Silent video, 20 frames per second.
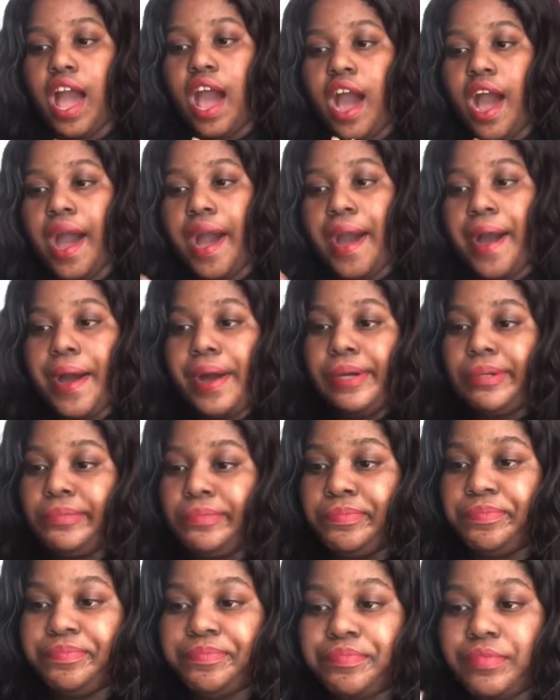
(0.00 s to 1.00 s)

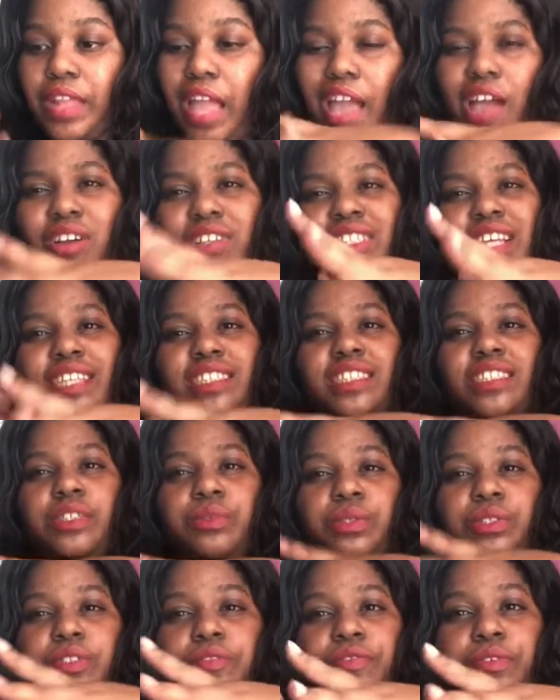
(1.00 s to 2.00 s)
I also had to deal
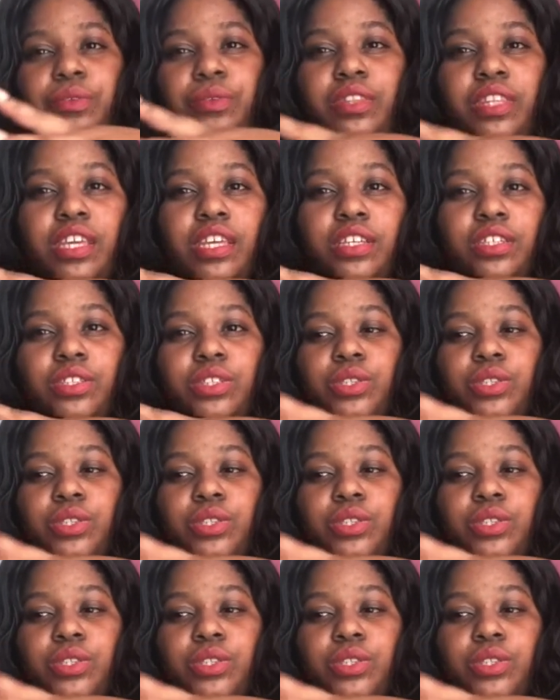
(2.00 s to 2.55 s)
with a few things,